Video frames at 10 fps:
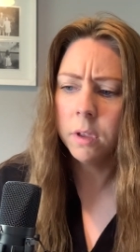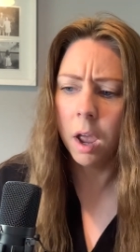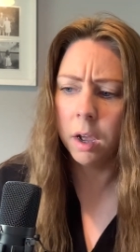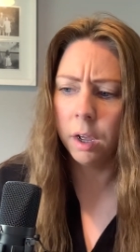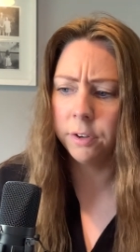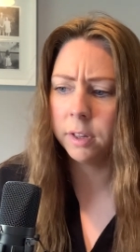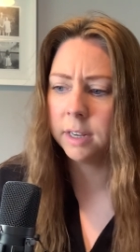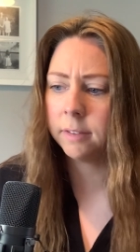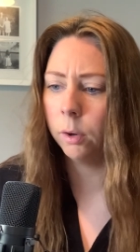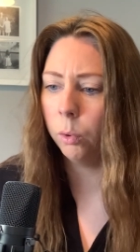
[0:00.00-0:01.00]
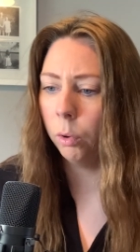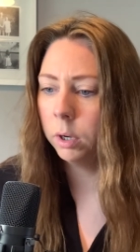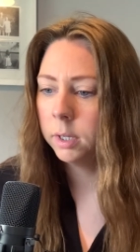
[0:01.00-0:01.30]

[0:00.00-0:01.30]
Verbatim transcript: uh, under this law.